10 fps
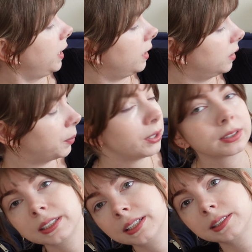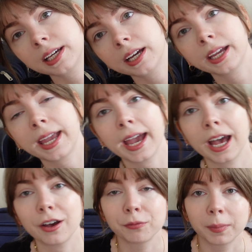In the boxes I
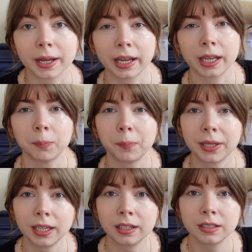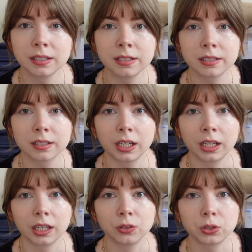have my pins
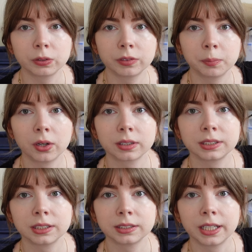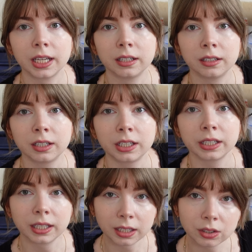in 2 of the boxes, then
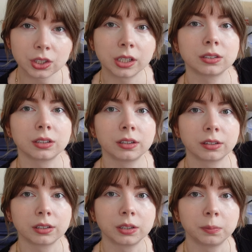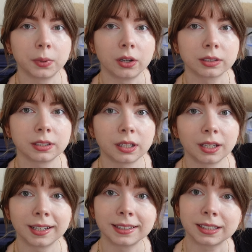keychains in the 3rd box.
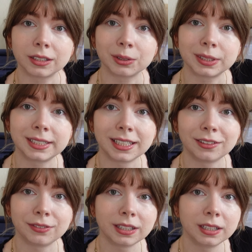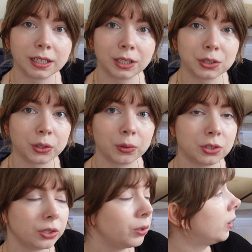Here is a little TV that I showed
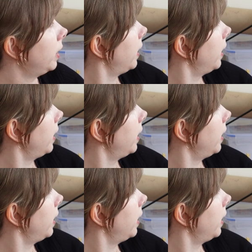you.